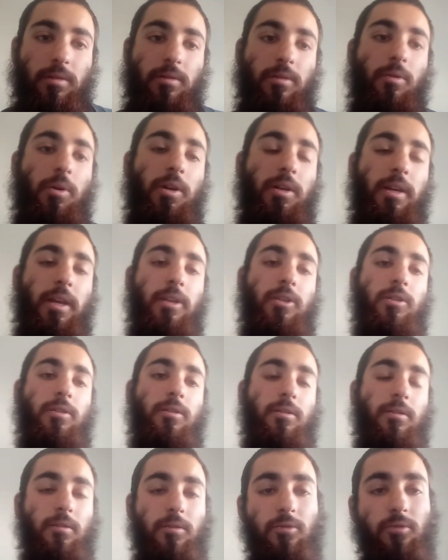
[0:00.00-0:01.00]
our nation,
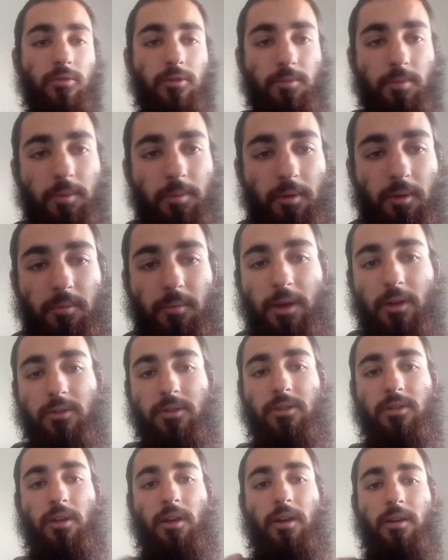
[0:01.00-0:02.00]
to the Jewish people on Mount
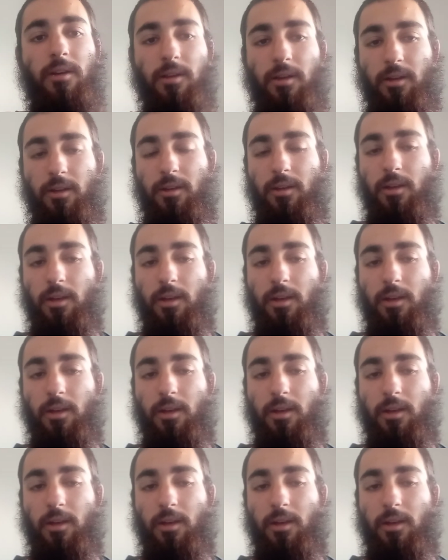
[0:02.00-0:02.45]
Sinai,